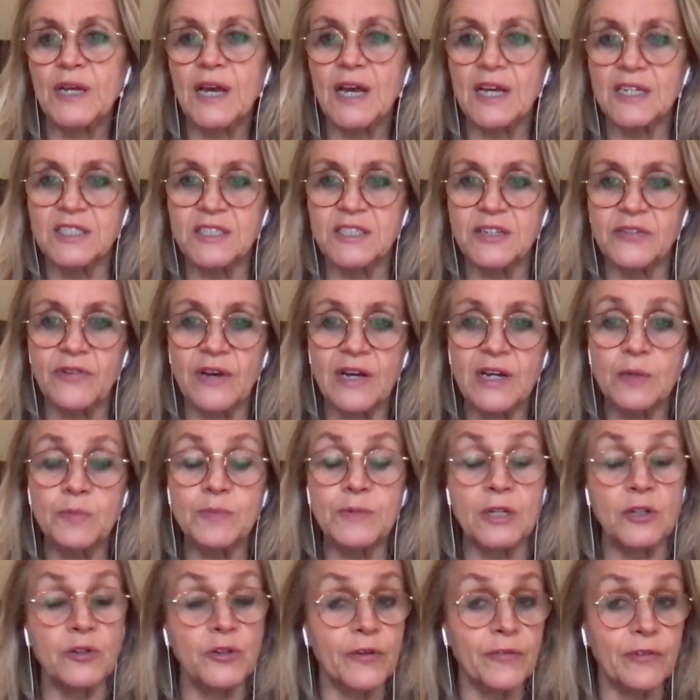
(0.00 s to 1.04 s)
has developed
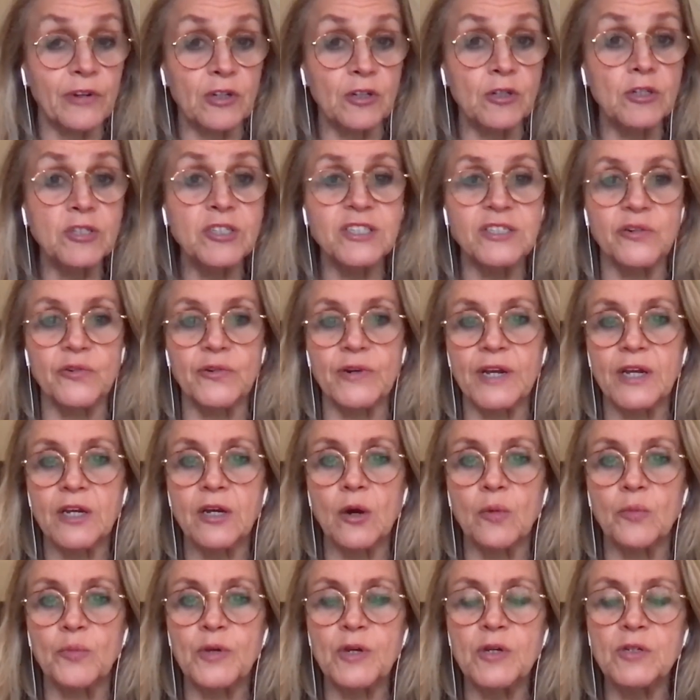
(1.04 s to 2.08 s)
a revolutionary
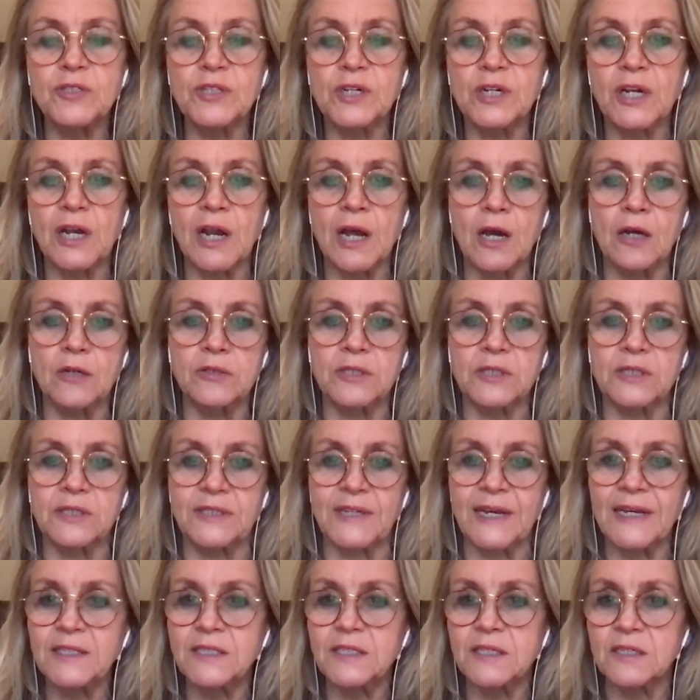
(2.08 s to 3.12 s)
computer cloud
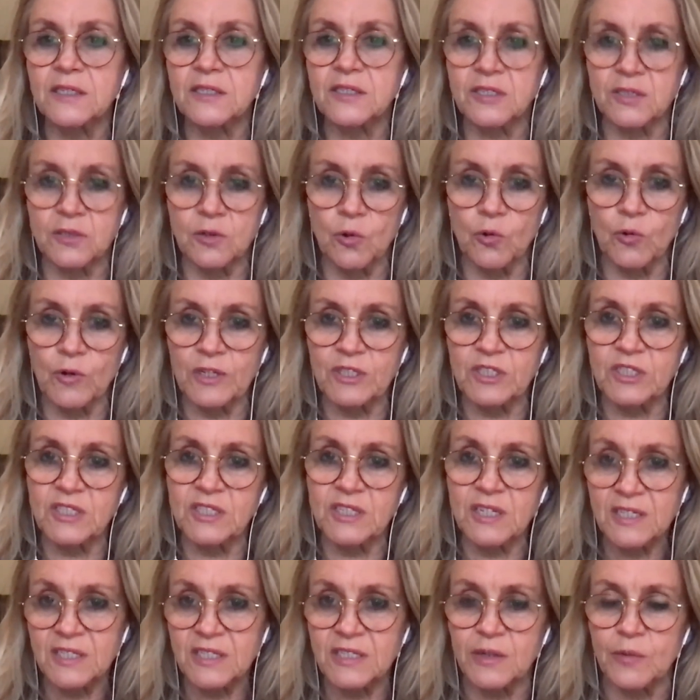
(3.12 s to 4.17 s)
data storage
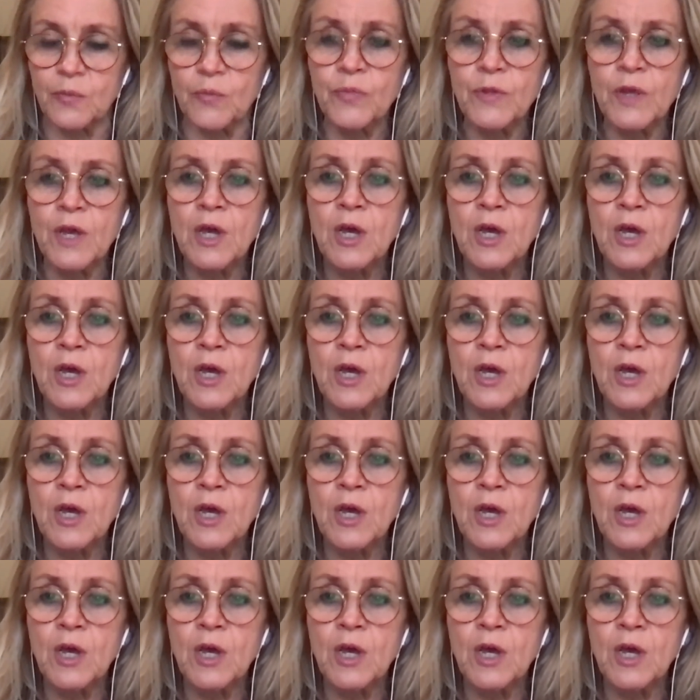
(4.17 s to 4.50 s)
system